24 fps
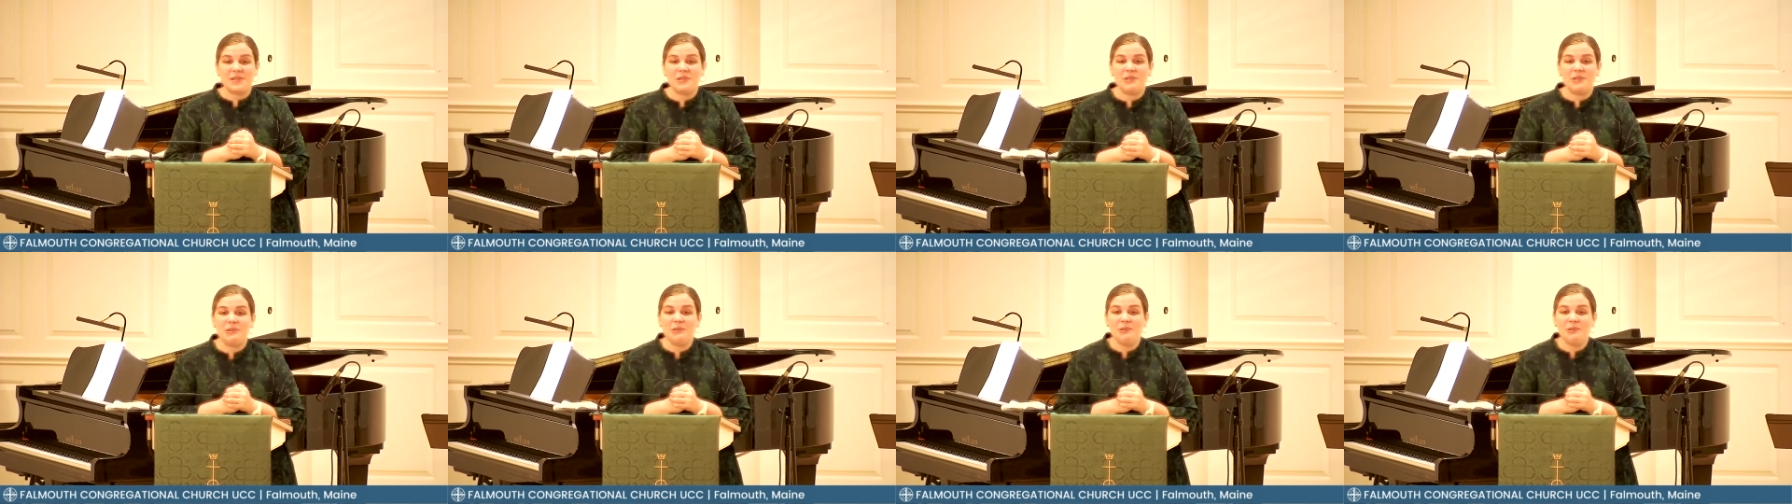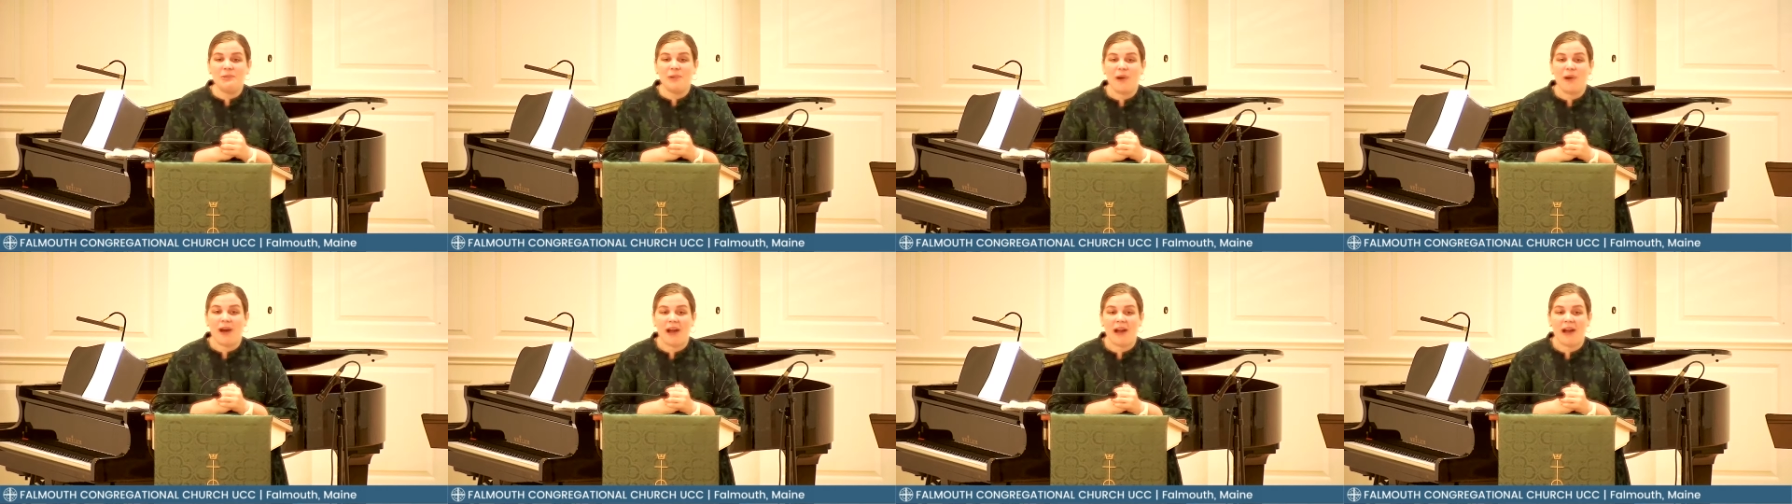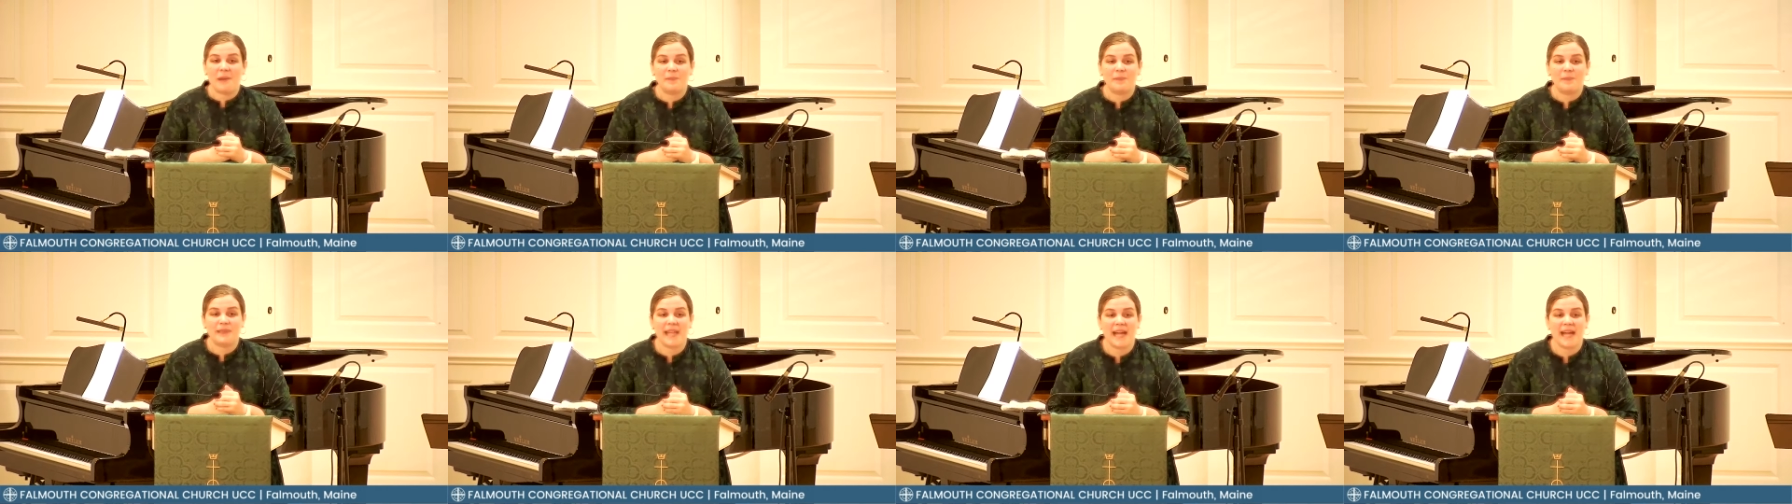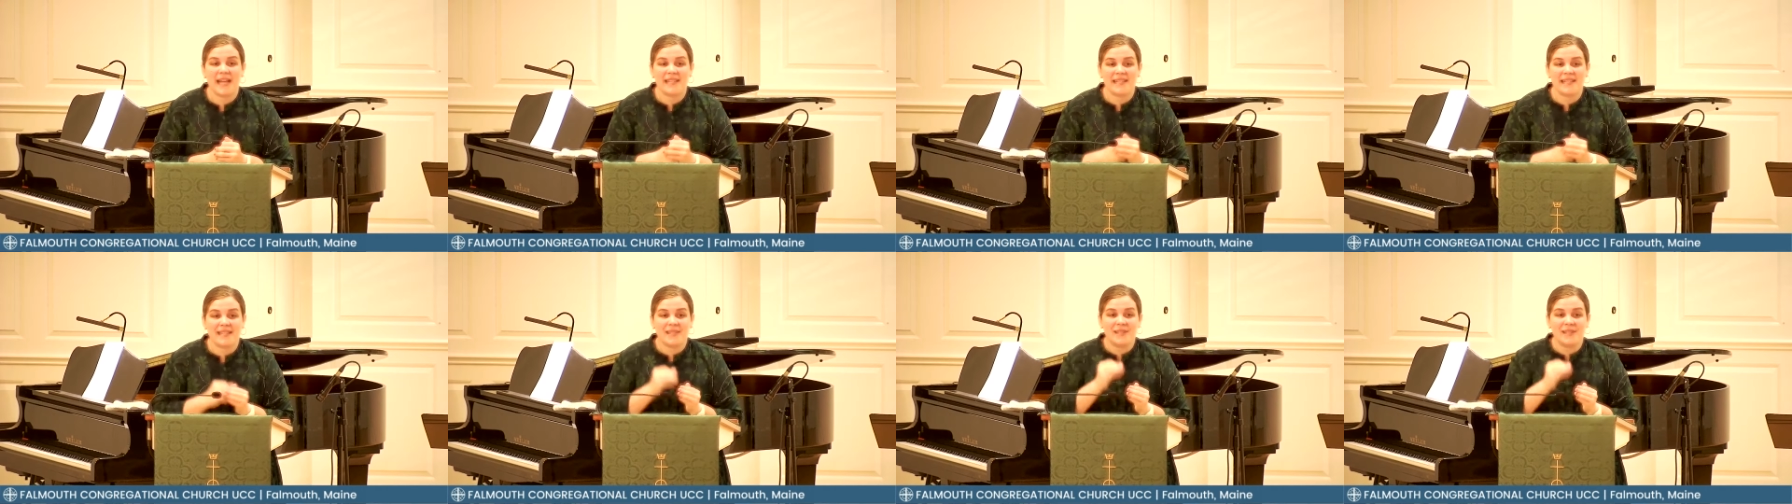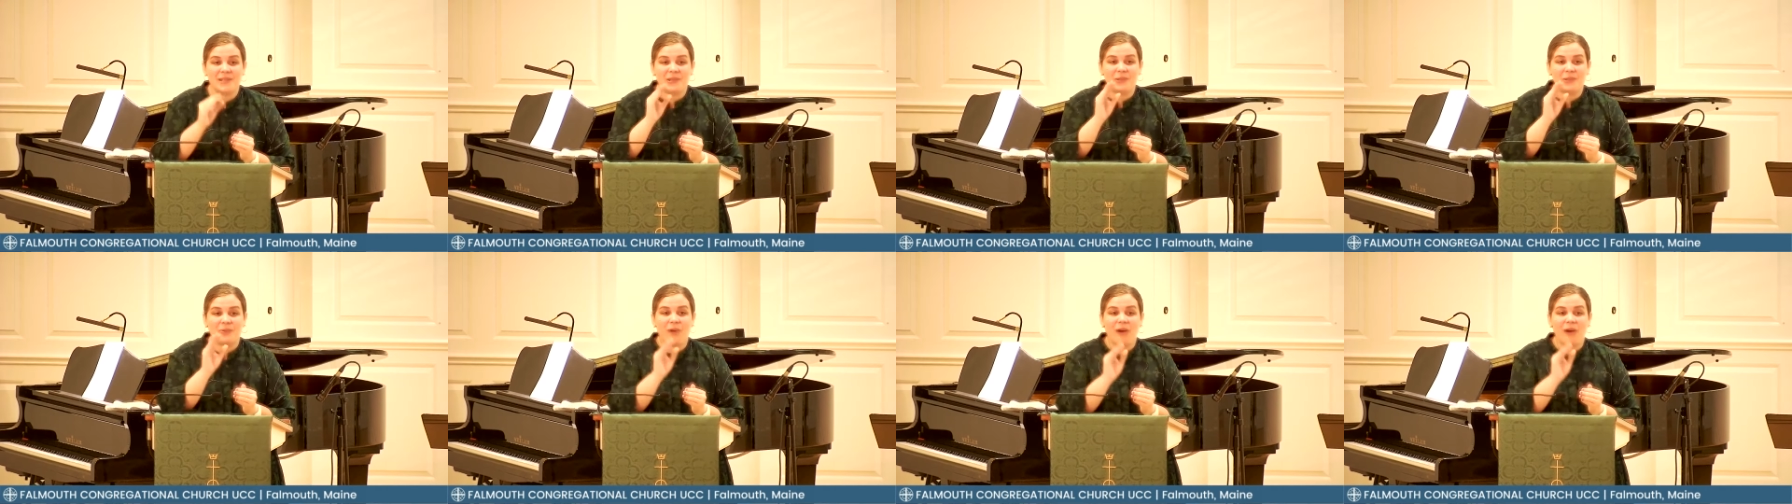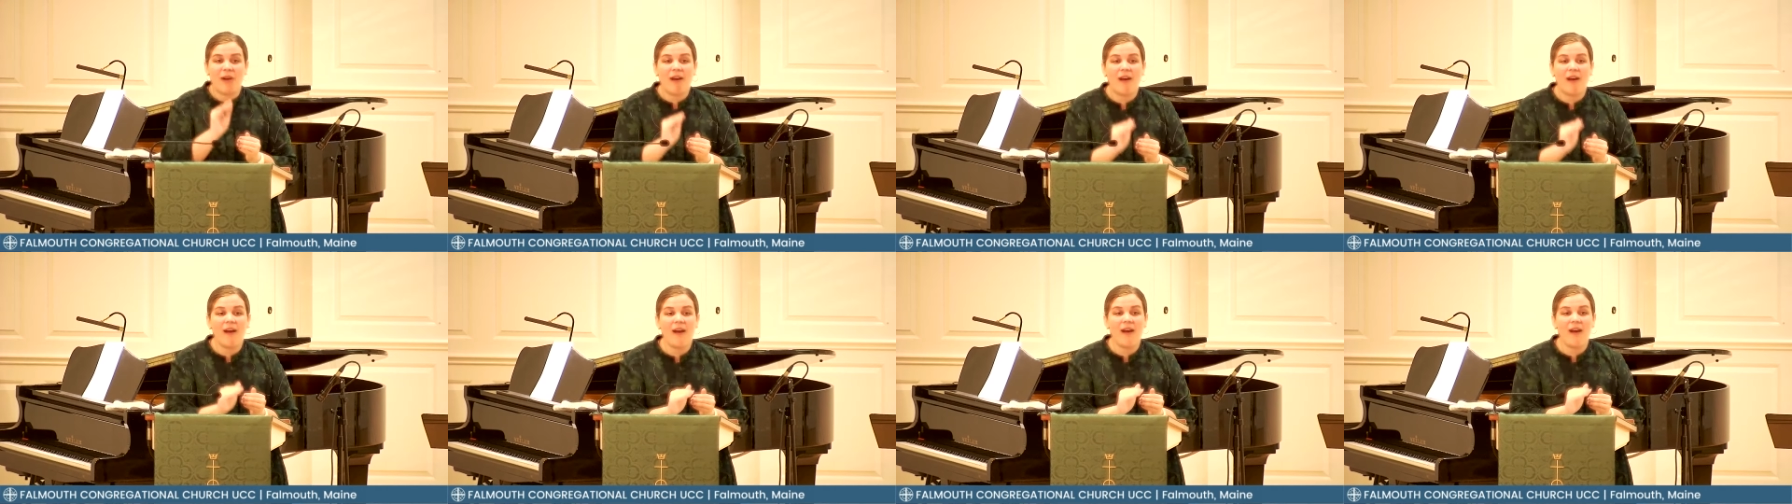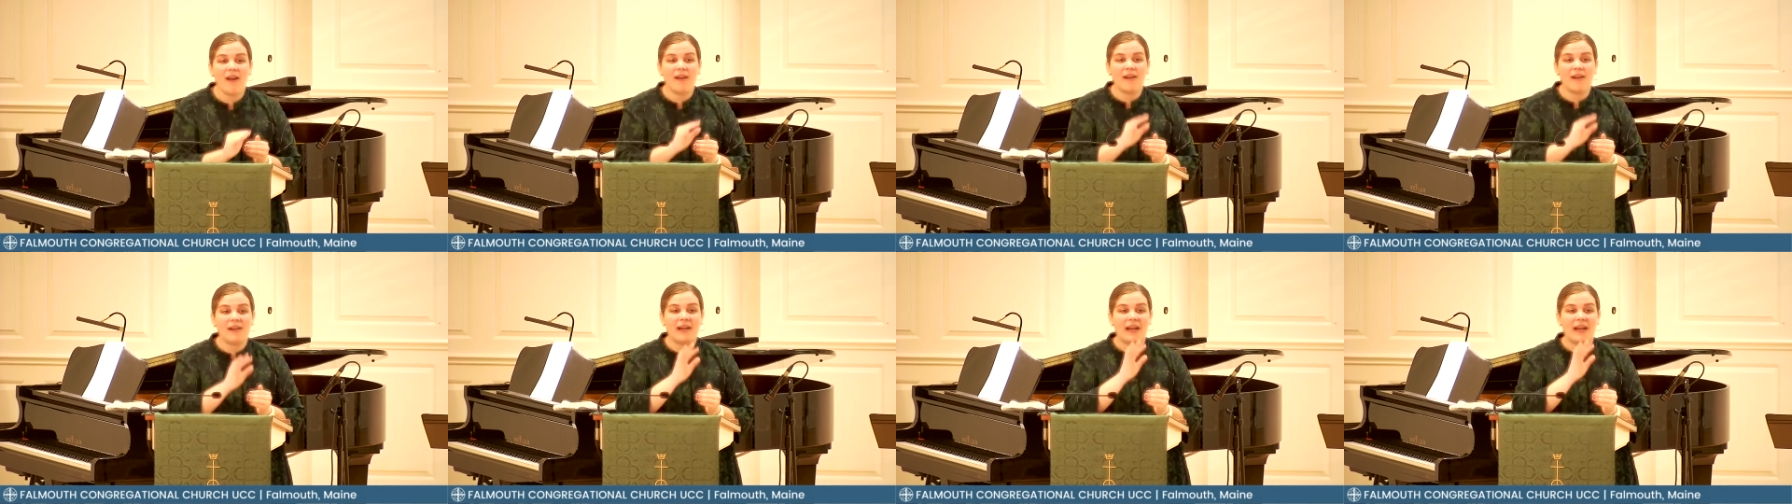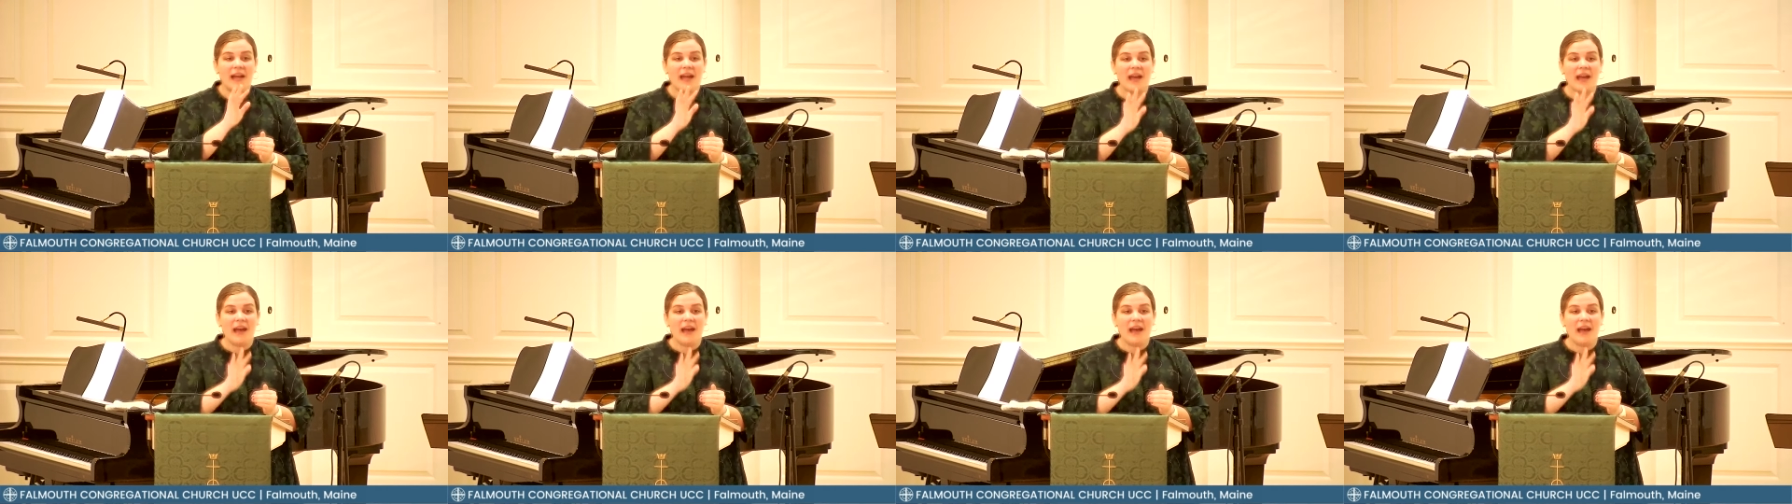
you are blessed, you are